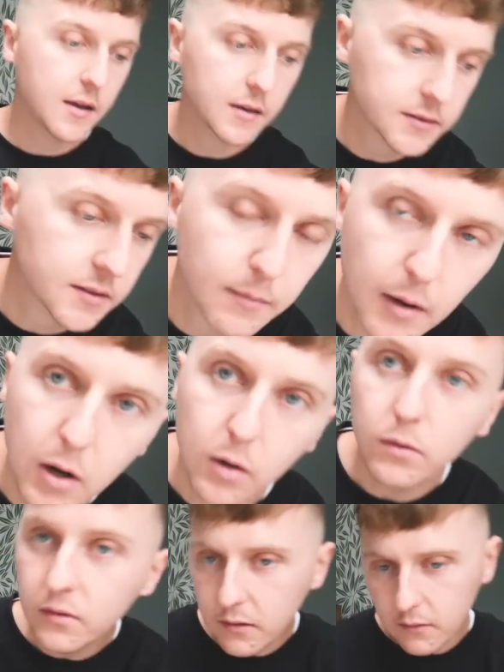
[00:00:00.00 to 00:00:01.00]
some
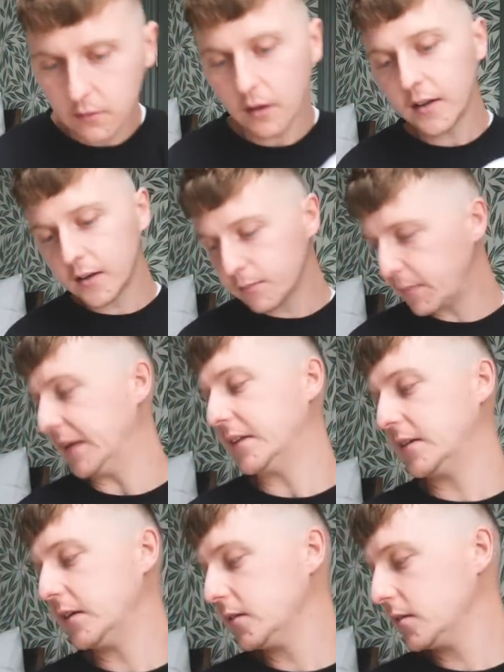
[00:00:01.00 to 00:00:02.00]
old tired
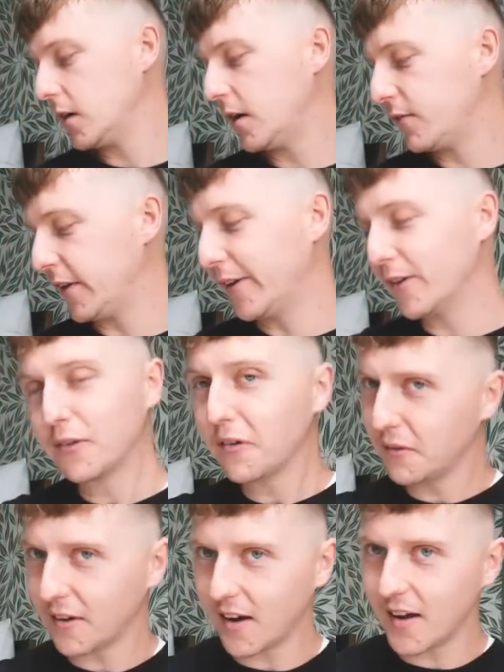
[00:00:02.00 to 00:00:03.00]
pieces, hopefully not
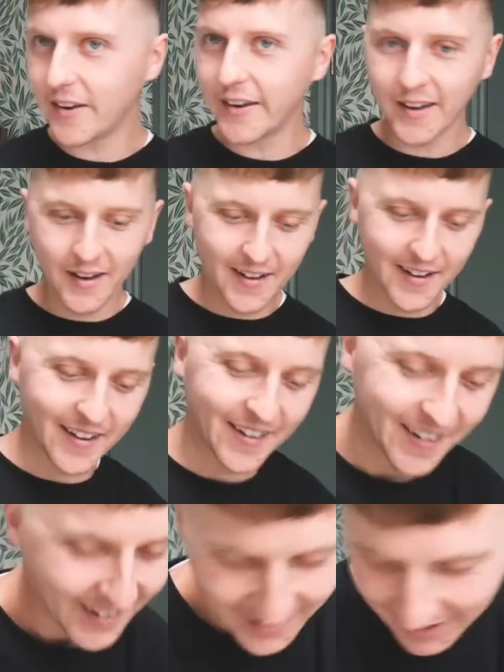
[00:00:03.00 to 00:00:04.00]
too tired,
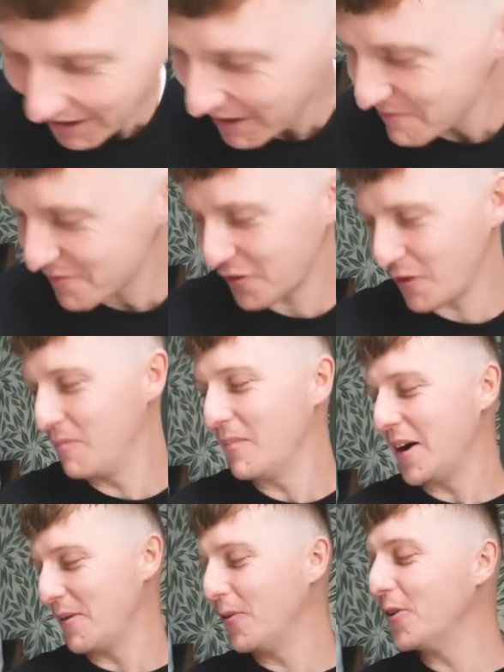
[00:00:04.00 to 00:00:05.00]
from
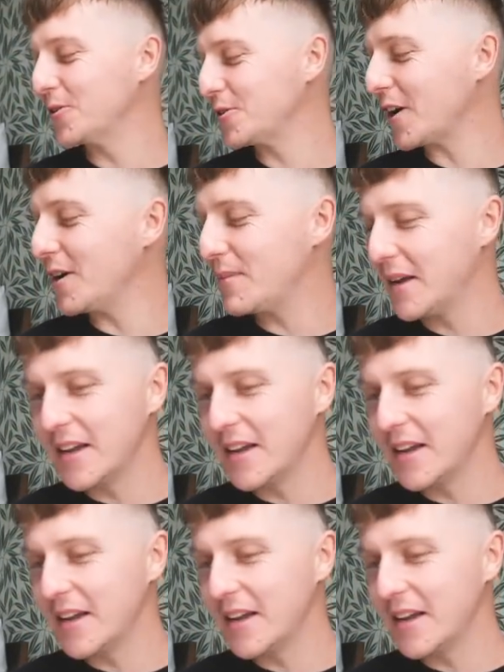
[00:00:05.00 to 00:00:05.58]
my wardrobe.